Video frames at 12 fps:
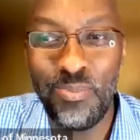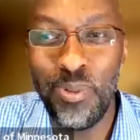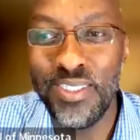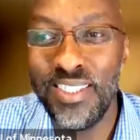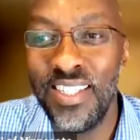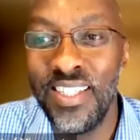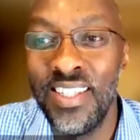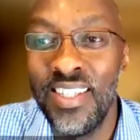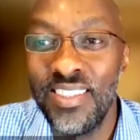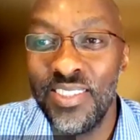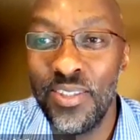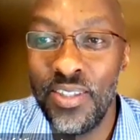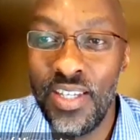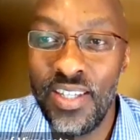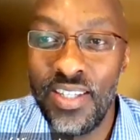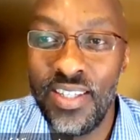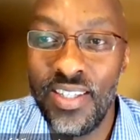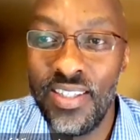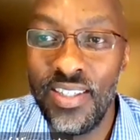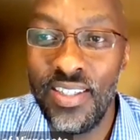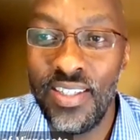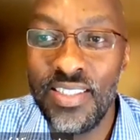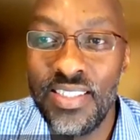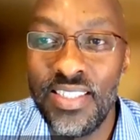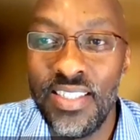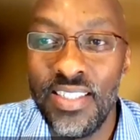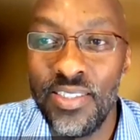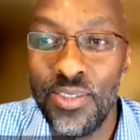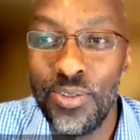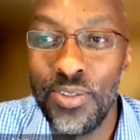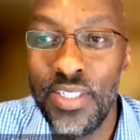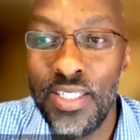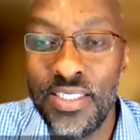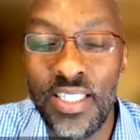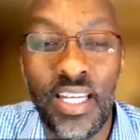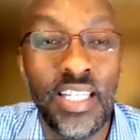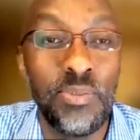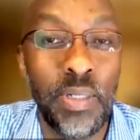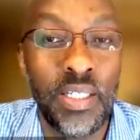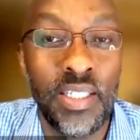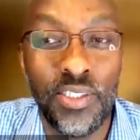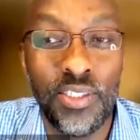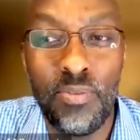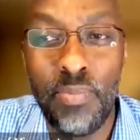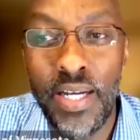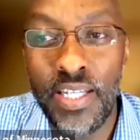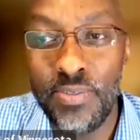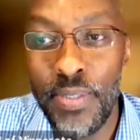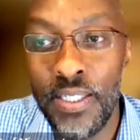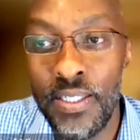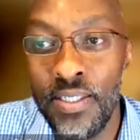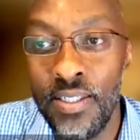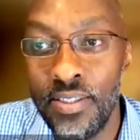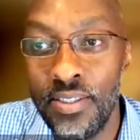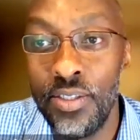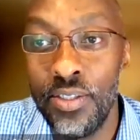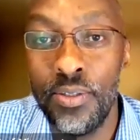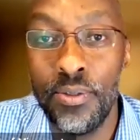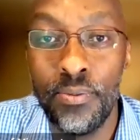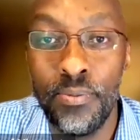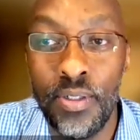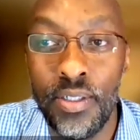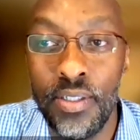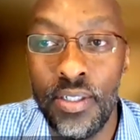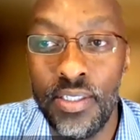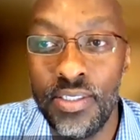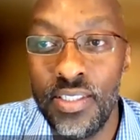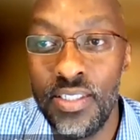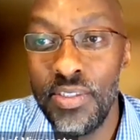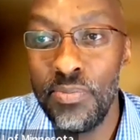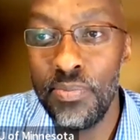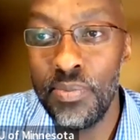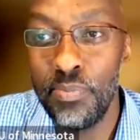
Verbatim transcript: points there. So yeah, uh, I'd say two things: expectation management. So uh, as Stephen